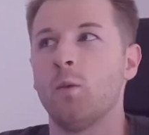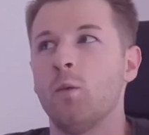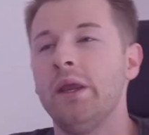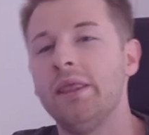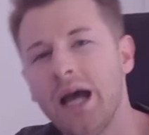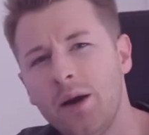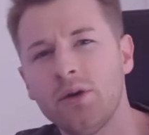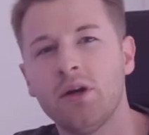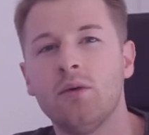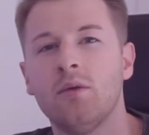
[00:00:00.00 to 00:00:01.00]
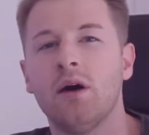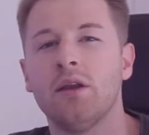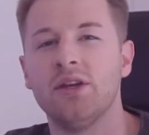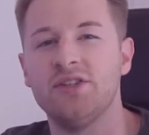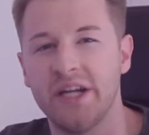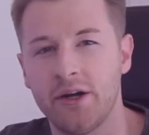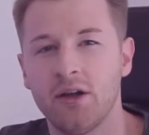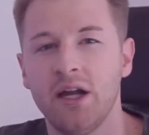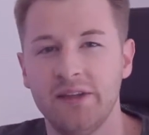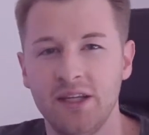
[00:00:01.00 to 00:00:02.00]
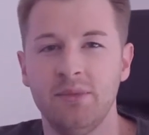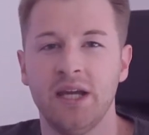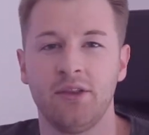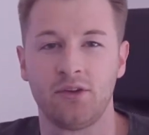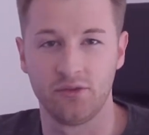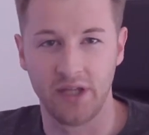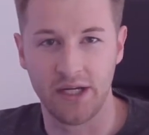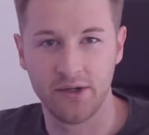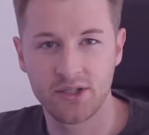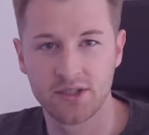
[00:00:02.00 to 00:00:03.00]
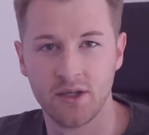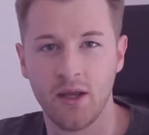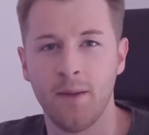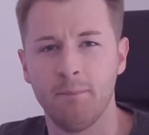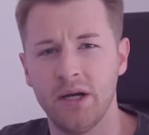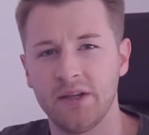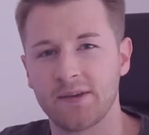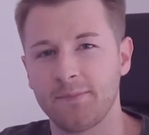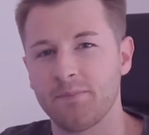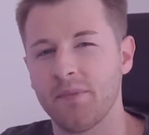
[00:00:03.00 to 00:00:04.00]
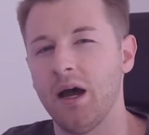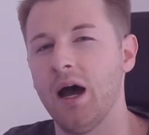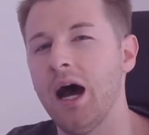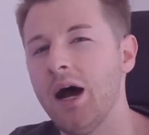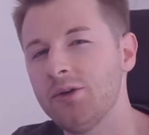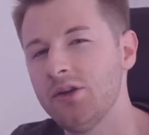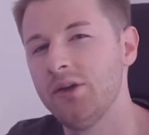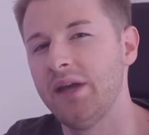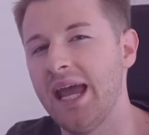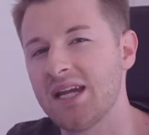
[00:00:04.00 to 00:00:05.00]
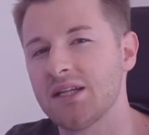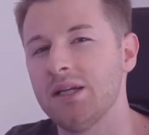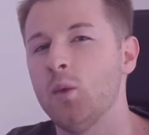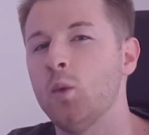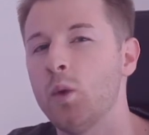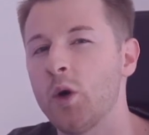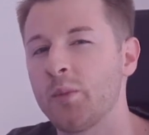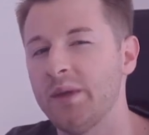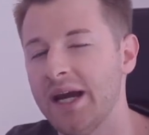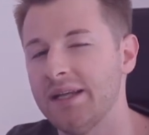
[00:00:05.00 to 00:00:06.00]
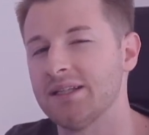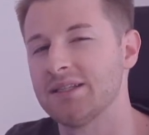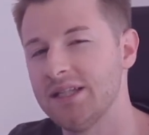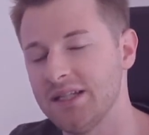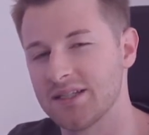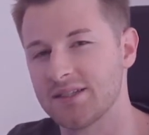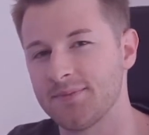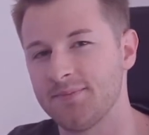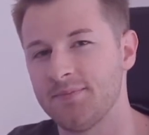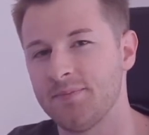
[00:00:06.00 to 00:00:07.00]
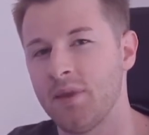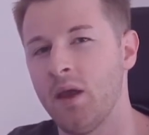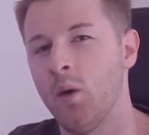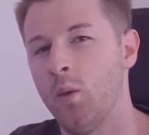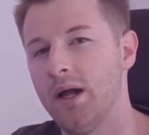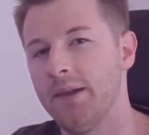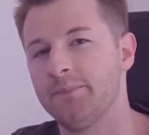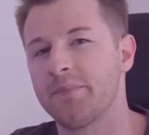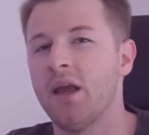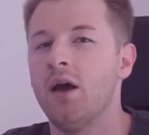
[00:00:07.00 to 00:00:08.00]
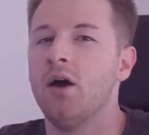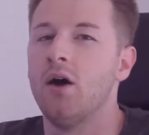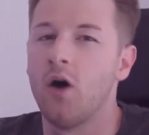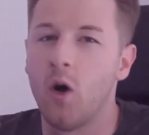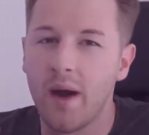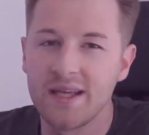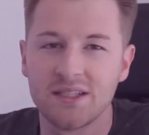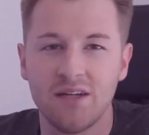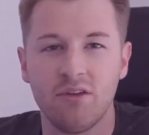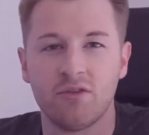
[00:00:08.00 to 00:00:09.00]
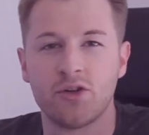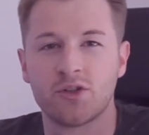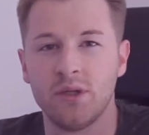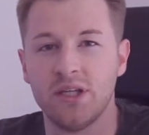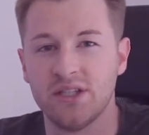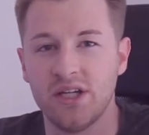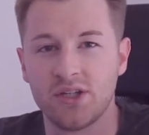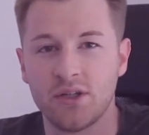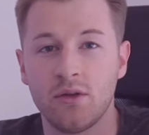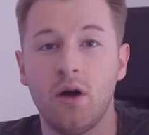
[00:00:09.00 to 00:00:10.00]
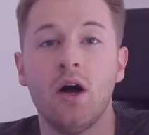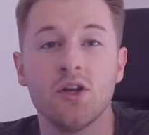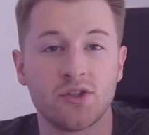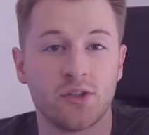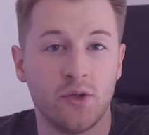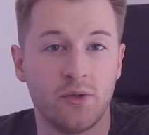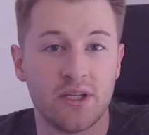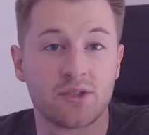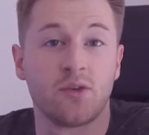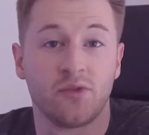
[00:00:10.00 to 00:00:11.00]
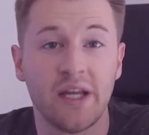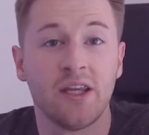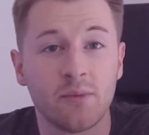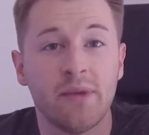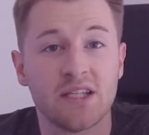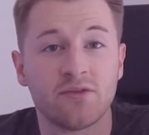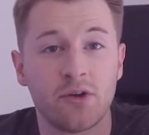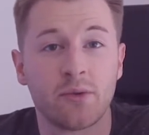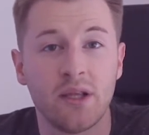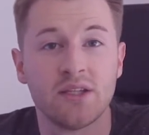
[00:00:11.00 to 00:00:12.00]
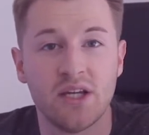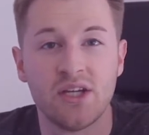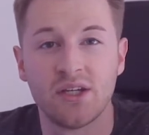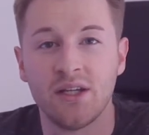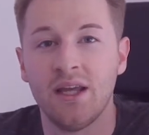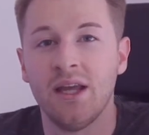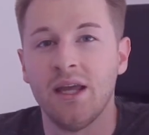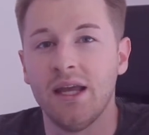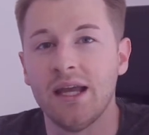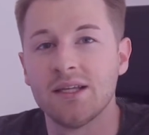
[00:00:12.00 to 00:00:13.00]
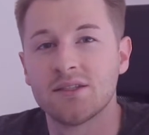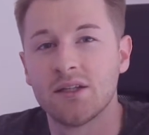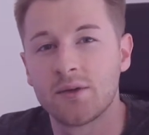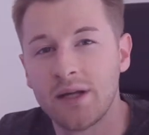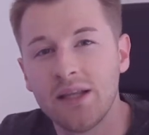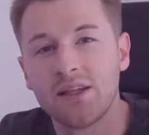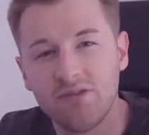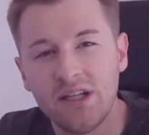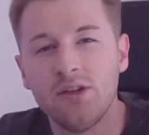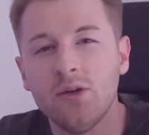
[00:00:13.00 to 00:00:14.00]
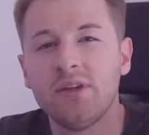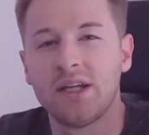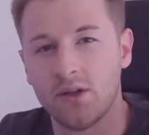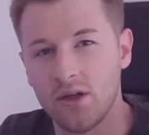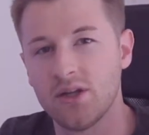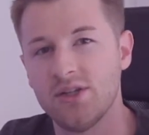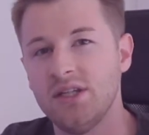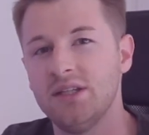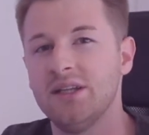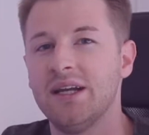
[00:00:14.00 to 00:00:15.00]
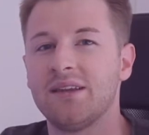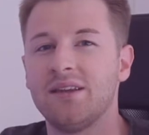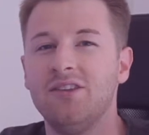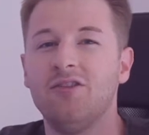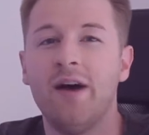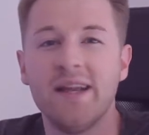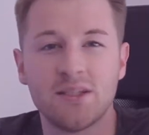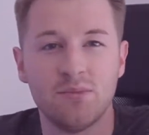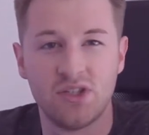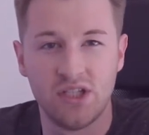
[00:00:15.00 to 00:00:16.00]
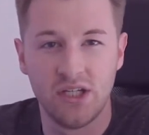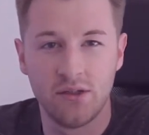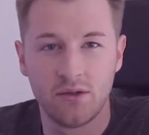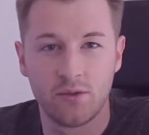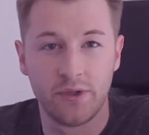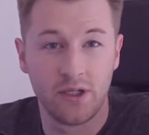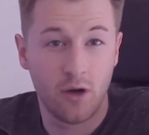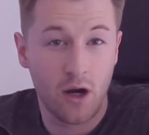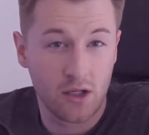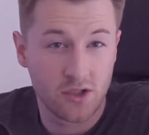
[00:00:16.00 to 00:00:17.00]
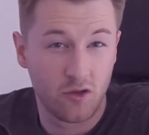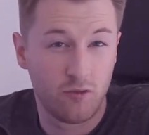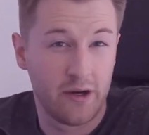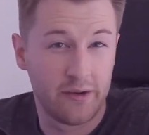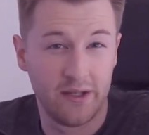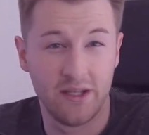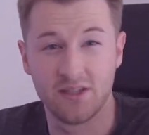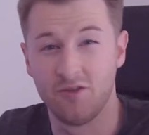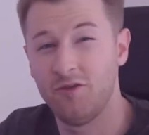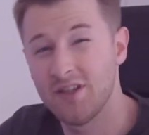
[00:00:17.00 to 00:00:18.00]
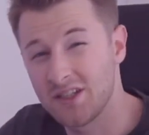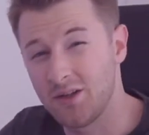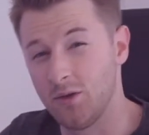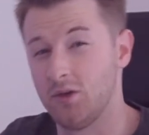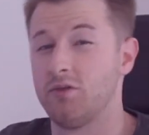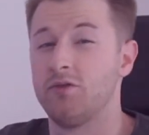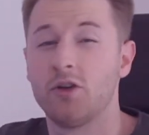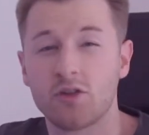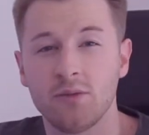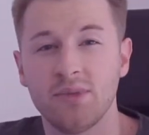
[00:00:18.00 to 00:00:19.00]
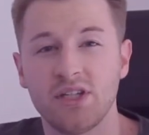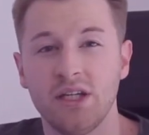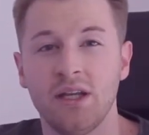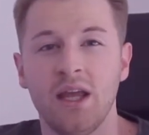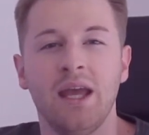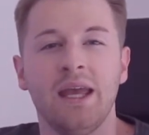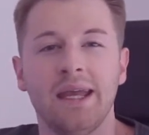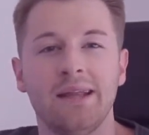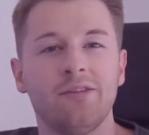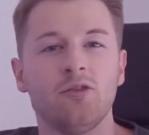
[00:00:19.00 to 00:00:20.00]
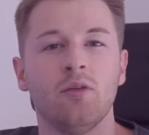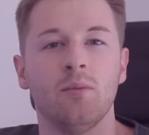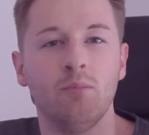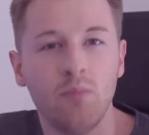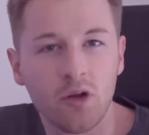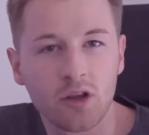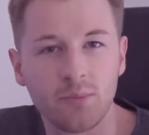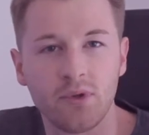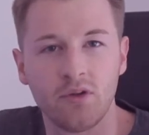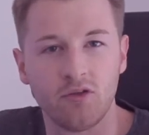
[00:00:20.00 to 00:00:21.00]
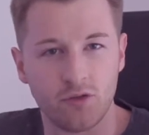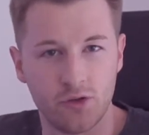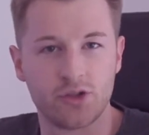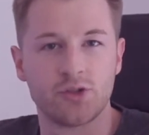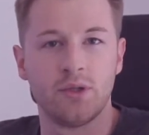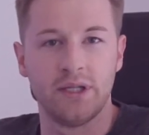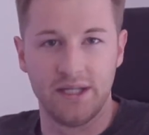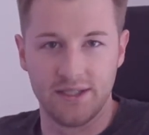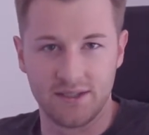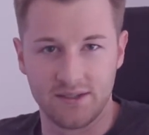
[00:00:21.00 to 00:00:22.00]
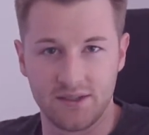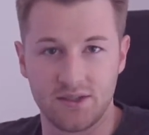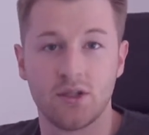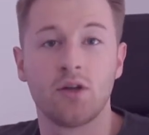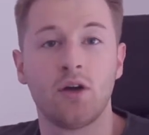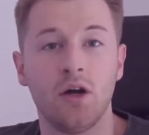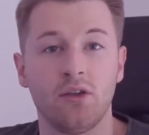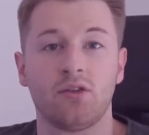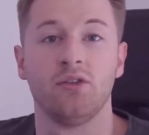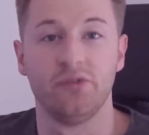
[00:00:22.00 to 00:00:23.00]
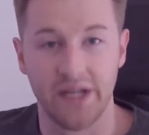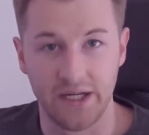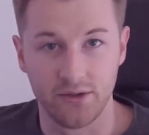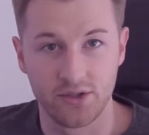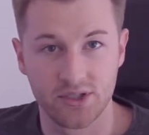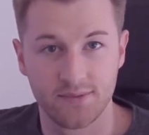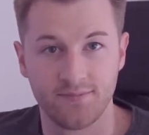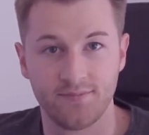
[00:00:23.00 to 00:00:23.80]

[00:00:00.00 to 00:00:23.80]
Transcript: We now know the general idea behind containers, but how do they actually work behind the scenes? Well, OS-level virtualization, also known as container-based virtualization, is a relatively new technology that divides a machine, regardless of whether it is a physical or virtual machine, into multiple virtual instances called containers.